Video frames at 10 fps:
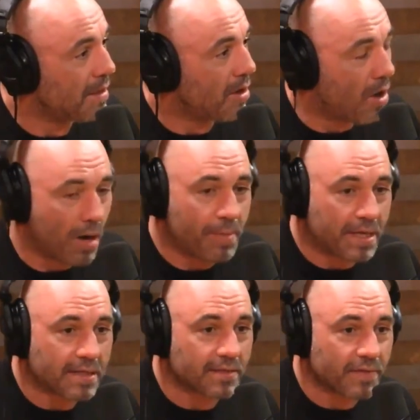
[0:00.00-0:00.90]
all
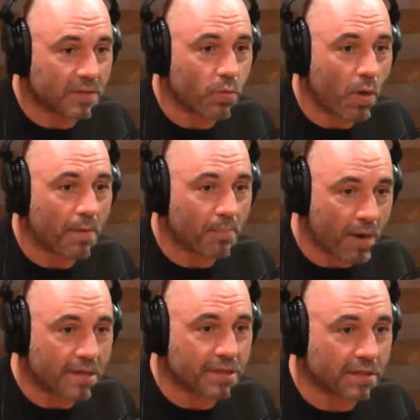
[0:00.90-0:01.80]
because of this one
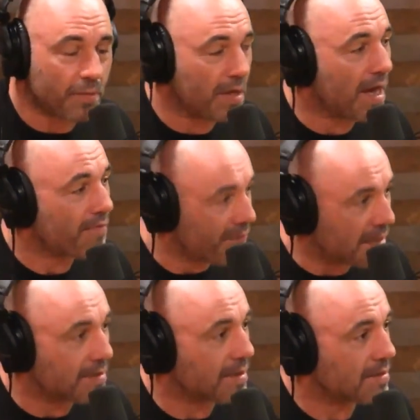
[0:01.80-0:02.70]
project that we have.
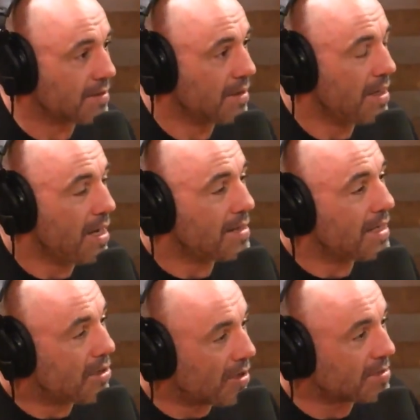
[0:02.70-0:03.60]
Fuck this. And
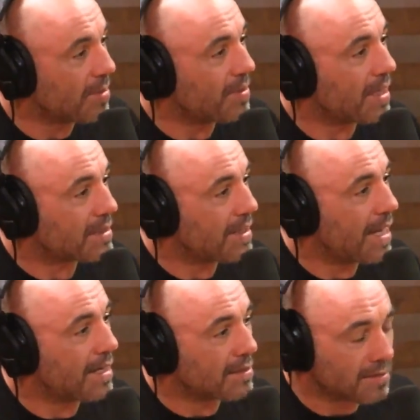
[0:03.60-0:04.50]
then he calls him up the next
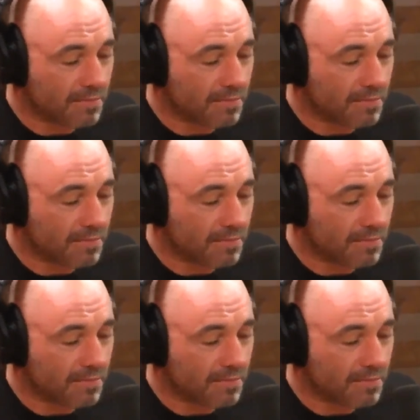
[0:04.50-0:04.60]
day and he goes,